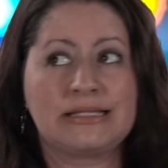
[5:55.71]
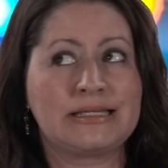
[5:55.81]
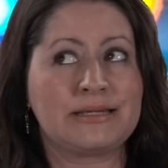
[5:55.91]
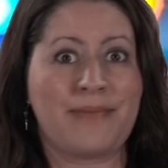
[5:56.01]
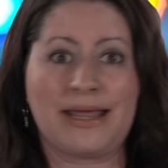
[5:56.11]

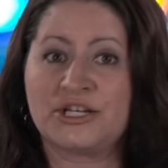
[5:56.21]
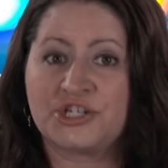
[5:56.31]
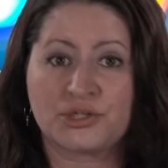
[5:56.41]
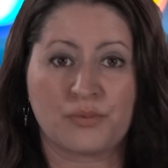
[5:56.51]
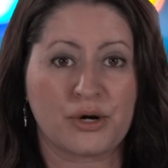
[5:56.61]
Did Megan
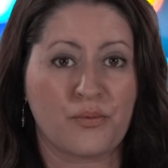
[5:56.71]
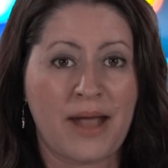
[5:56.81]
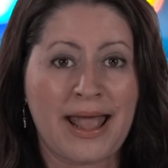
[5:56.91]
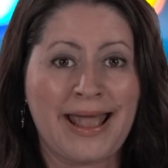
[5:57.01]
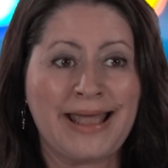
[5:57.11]
just run
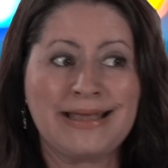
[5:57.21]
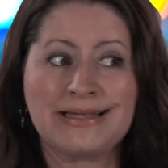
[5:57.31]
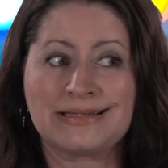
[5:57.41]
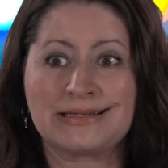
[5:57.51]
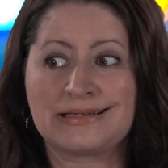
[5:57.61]
away?
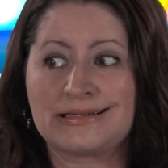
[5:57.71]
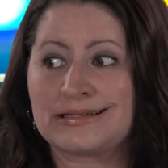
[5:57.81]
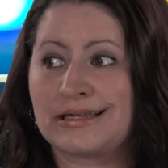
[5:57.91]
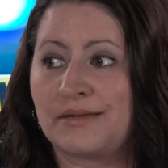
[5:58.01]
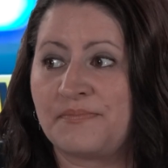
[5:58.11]
Is this
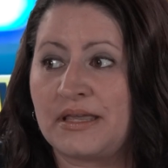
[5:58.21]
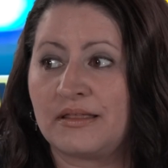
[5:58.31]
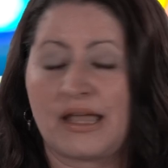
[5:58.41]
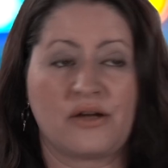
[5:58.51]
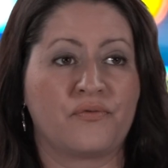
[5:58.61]
just gonna be
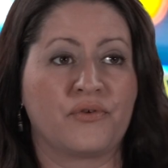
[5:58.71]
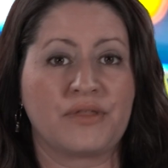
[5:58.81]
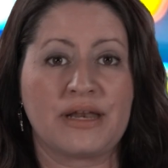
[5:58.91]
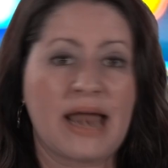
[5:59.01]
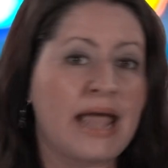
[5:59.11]
like for
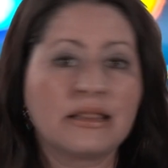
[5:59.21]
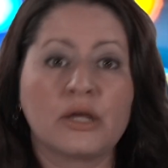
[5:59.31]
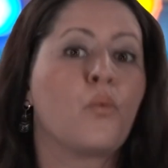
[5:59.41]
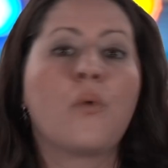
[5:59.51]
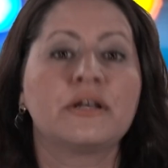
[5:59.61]
the night?
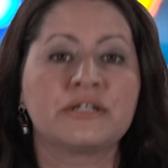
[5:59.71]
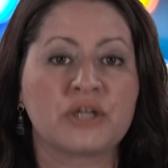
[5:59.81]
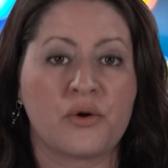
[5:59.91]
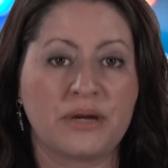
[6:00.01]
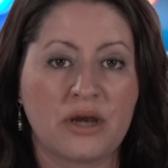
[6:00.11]
Like, what
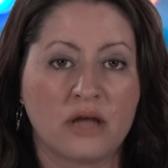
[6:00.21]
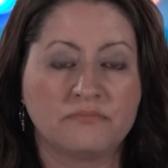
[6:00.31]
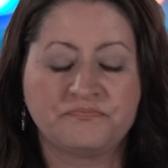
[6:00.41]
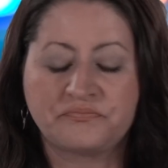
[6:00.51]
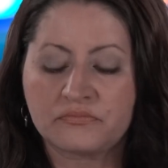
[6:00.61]
is going
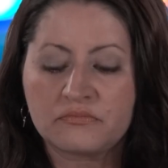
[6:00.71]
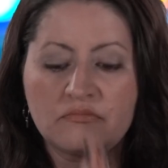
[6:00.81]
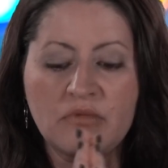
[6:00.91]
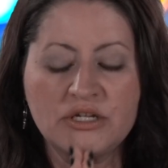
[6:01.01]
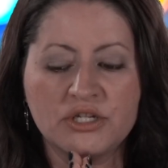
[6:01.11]
on?